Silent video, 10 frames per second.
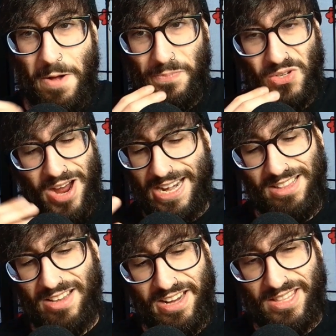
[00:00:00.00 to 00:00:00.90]
So I didn't
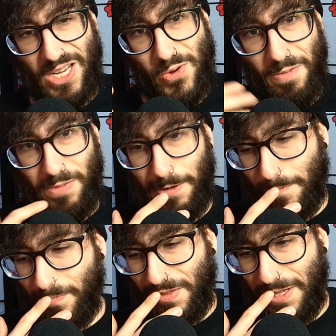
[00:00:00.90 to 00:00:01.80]
like the equipment
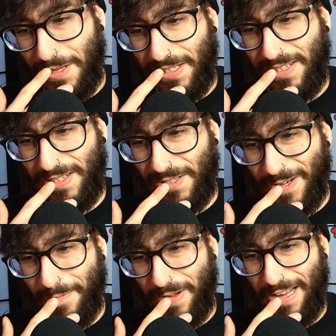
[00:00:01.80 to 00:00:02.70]

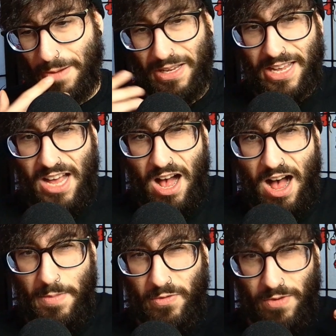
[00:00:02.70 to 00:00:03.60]
system. I mean, like
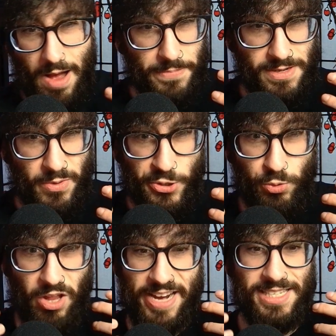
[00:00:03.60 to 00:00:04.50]
I'm someone who
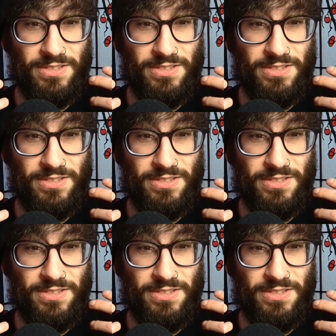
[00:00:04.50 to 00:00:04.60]
likes